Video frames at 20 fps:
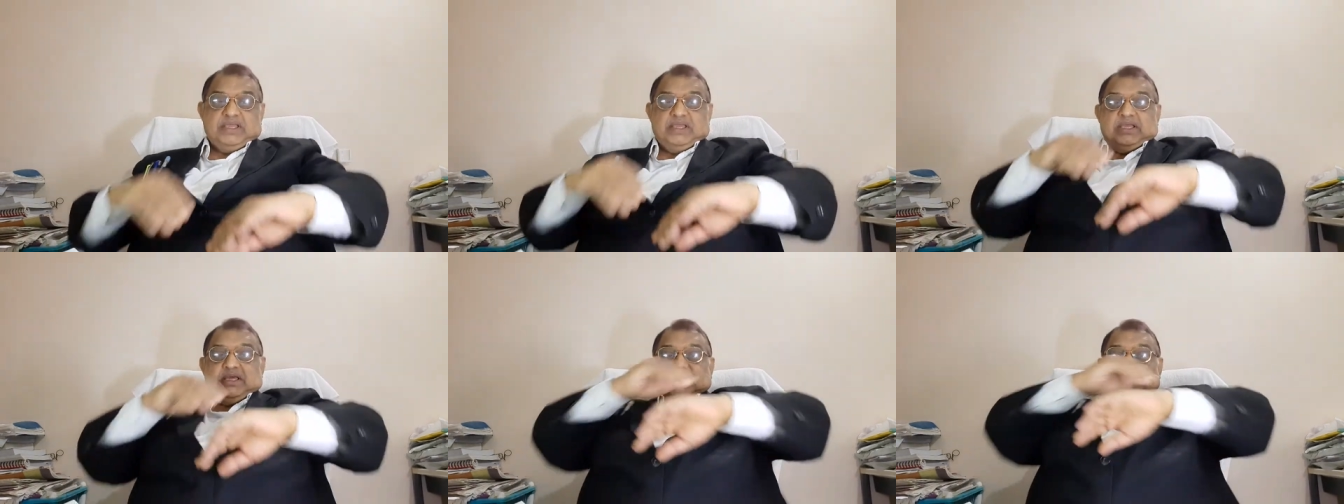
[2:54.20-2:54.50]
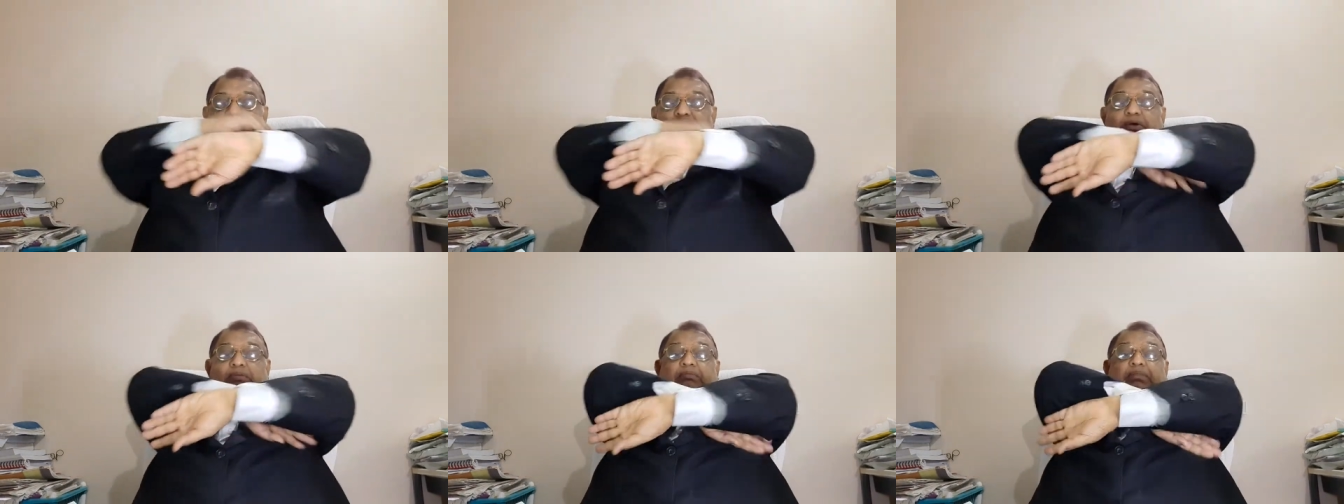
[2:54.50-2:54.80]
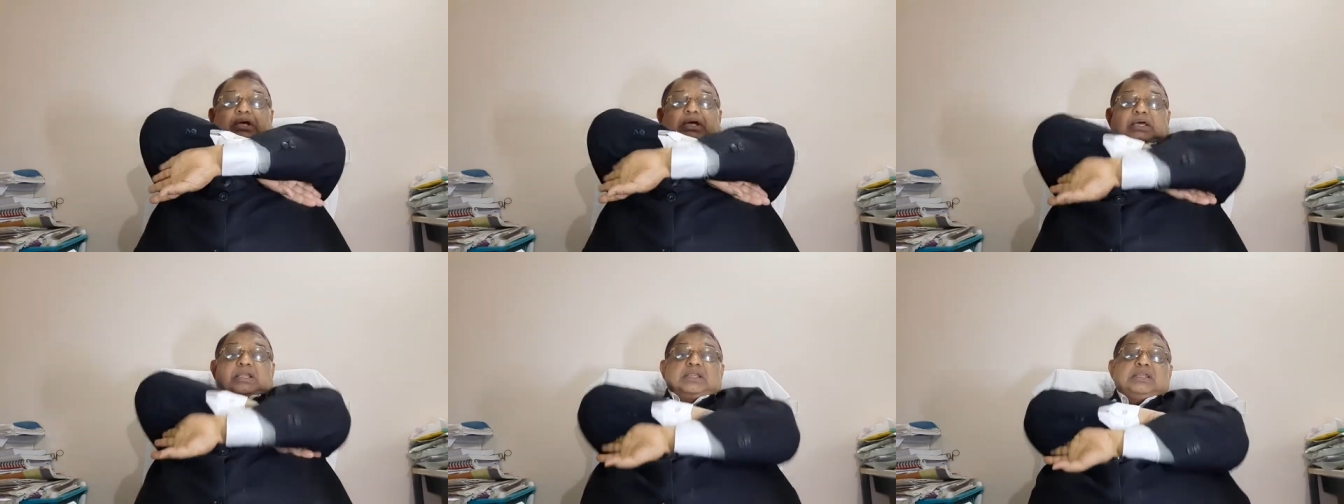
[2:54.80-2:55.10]

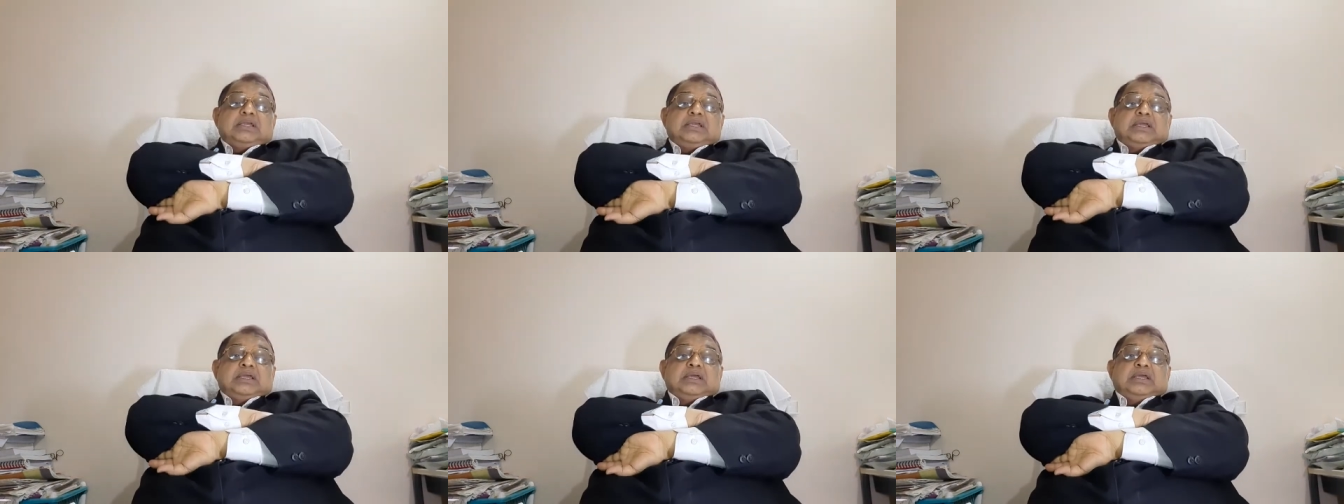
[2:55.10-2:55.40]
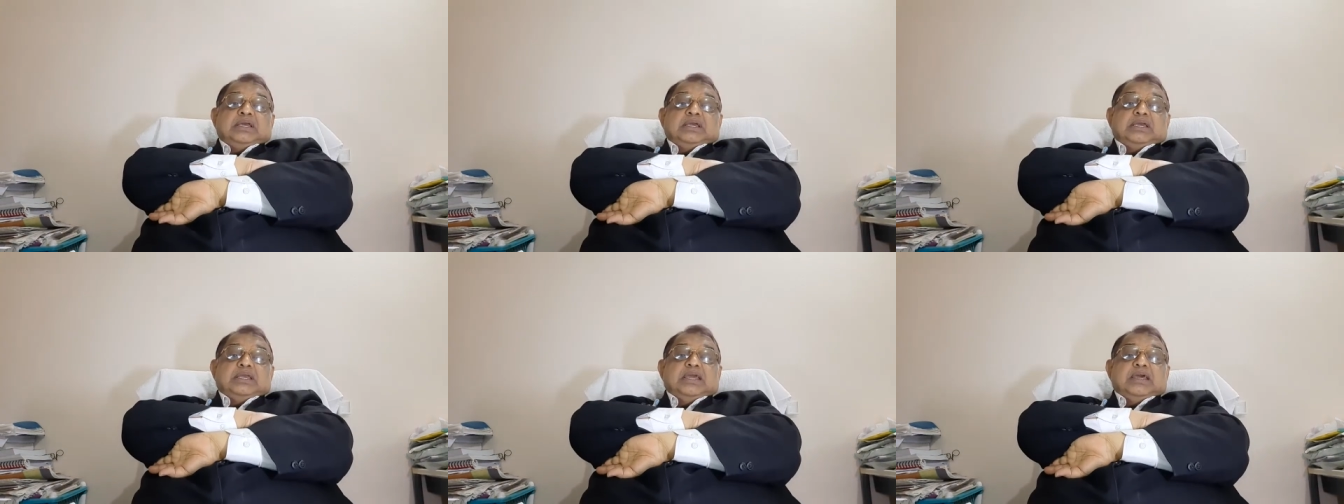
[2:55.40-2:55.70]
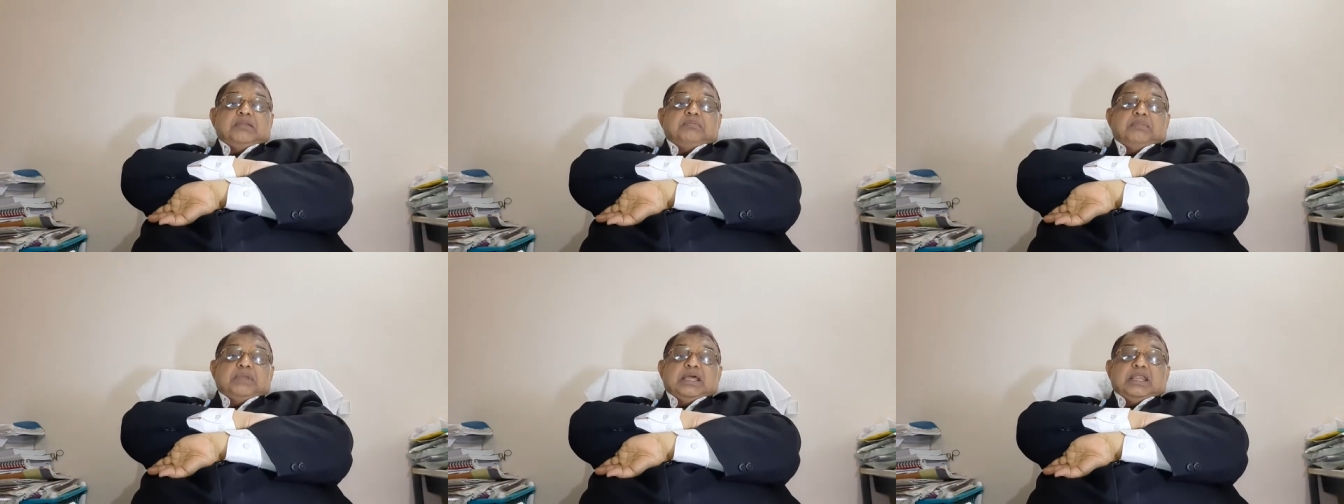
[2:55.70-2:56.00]
Remember,
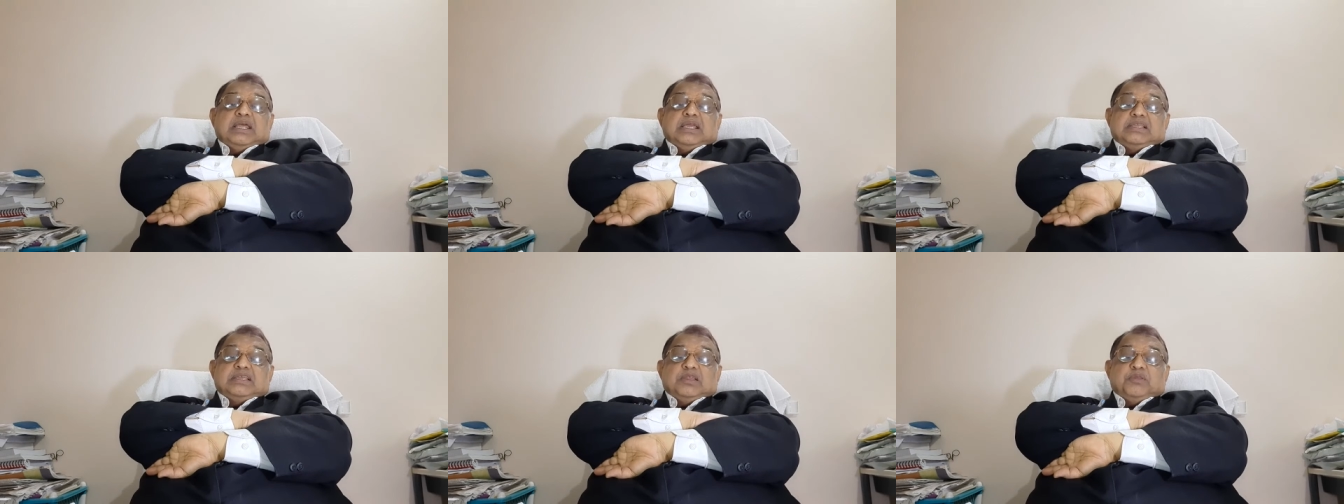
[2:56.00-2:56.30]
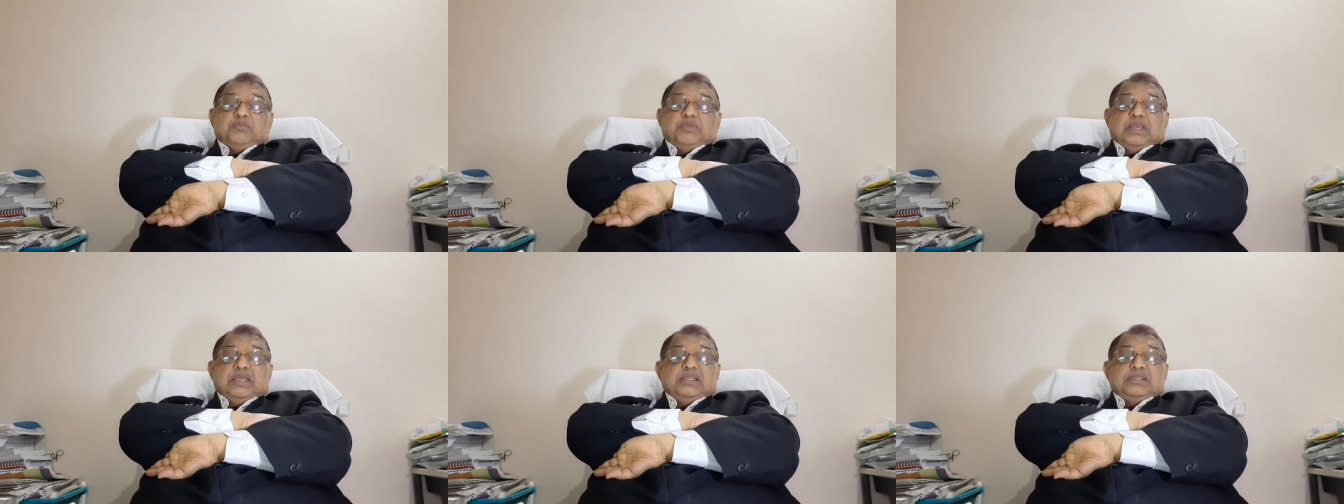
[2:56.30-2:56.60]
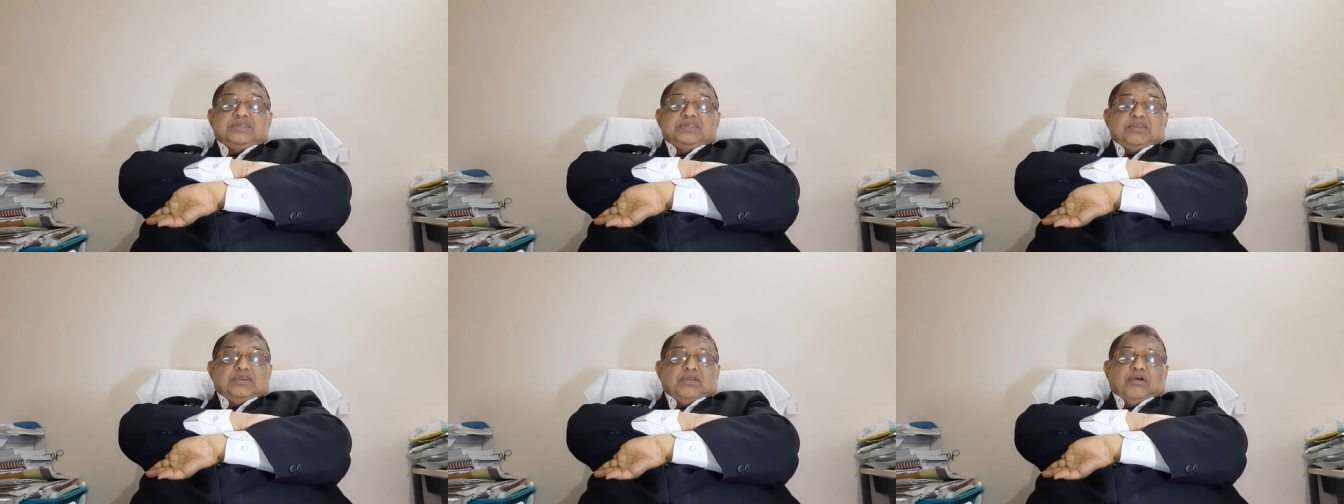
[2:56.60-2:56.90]
here manager
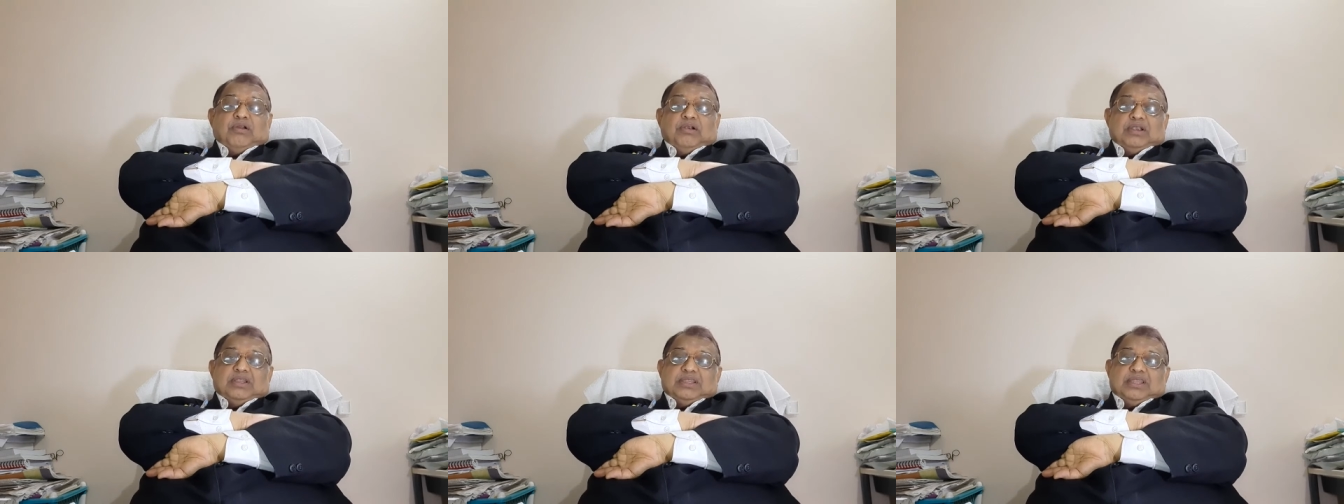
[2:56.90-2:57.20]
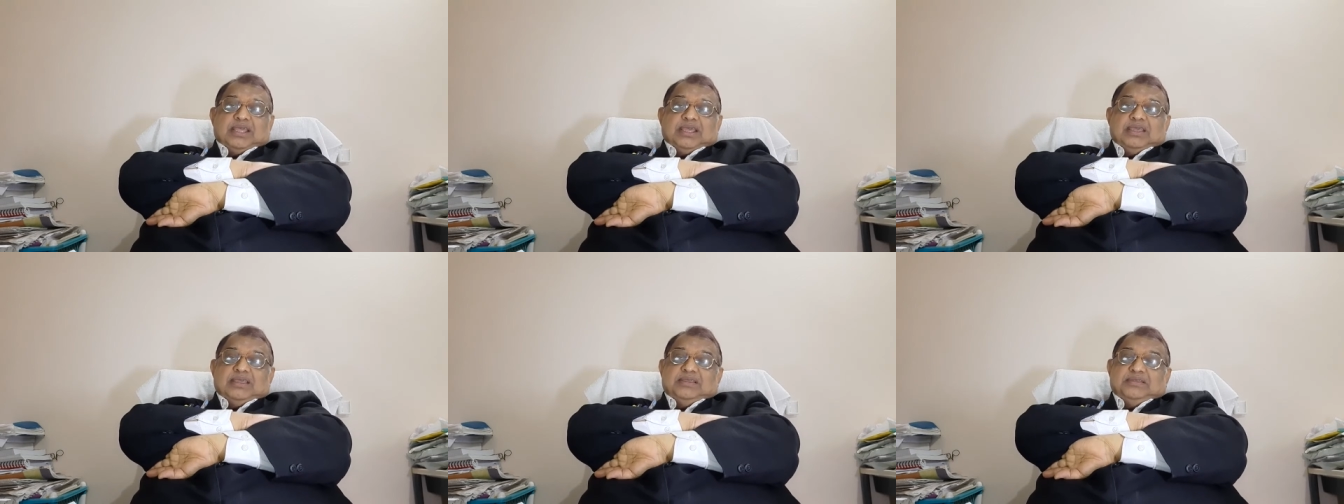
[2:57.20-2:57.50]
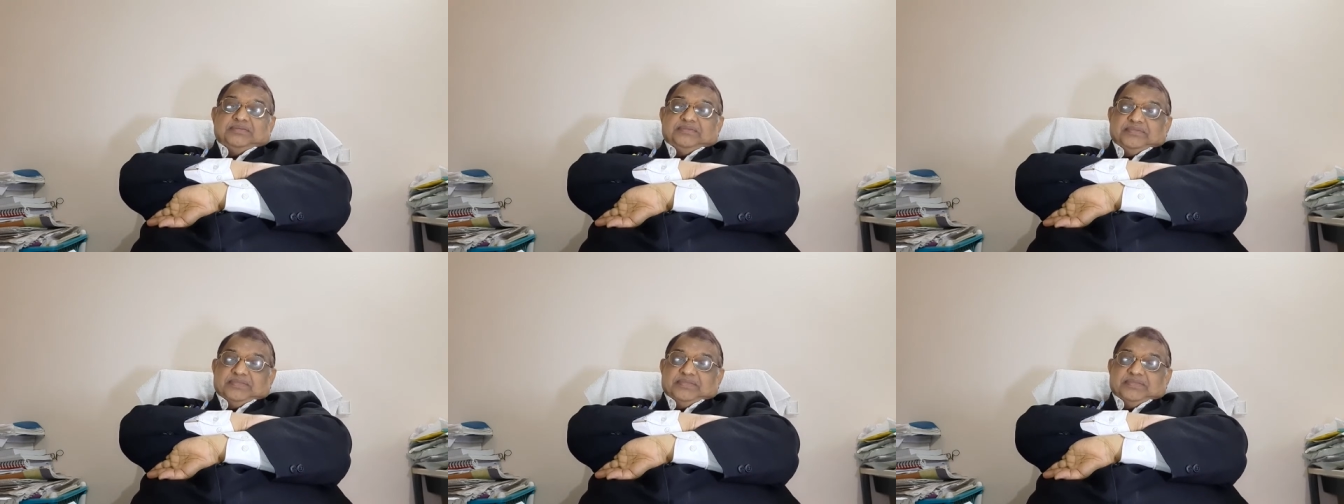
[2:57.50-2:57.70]
means not the